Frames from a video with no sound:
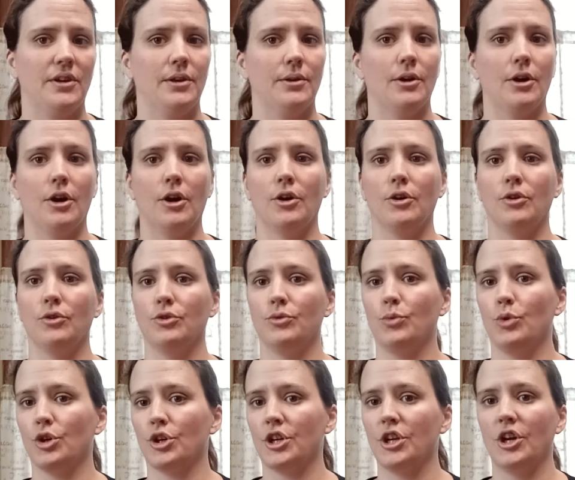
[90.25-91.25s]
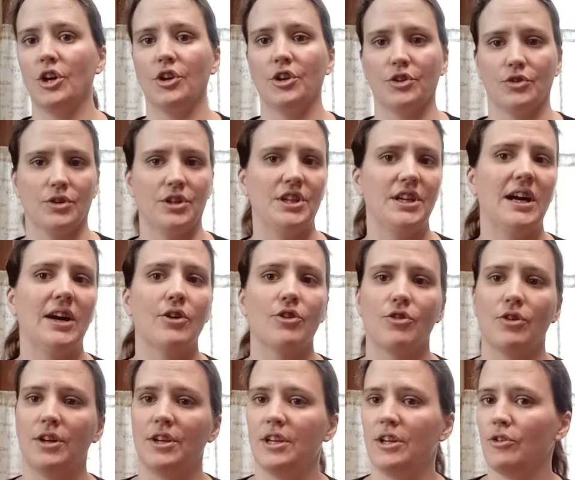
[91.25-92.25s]
We are working on a
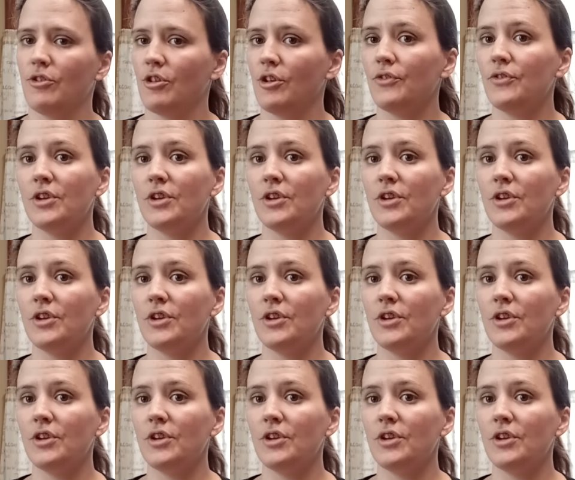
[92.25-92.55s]
greenhouse right now,